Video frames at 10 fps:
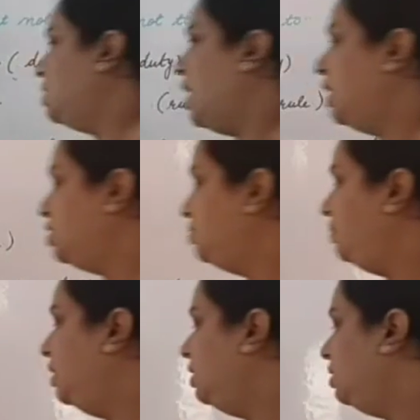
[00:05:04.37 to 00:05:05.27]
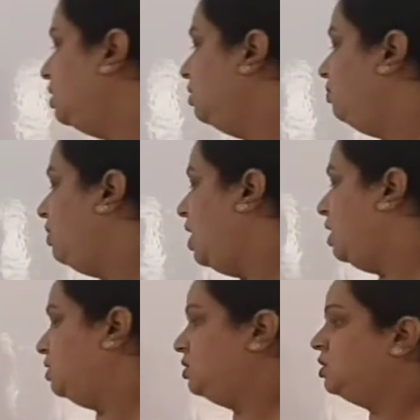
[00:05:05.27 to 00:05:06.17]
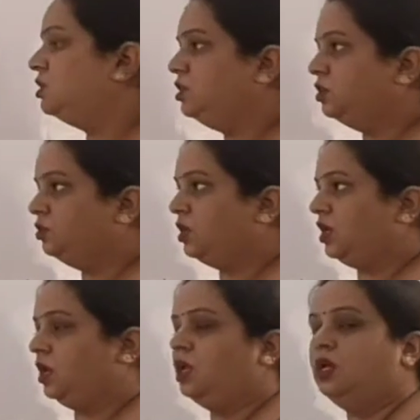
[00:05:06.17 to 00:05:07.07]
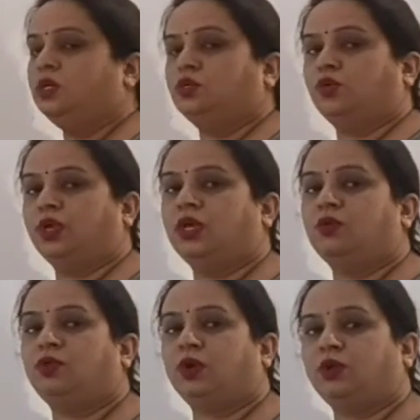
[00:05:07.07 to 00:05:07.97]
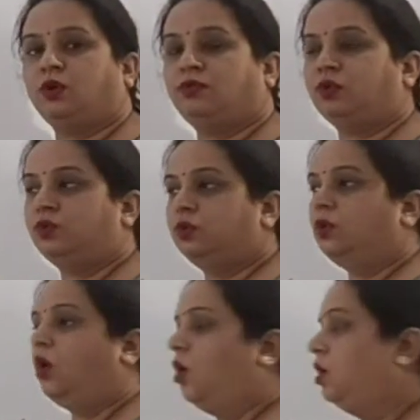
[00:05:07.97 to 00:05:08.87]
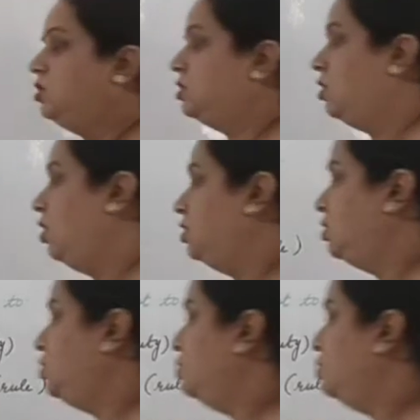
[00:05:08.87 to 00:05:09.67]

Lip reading: dash pluck the flowers. Duty. So here what you have to do? Ought not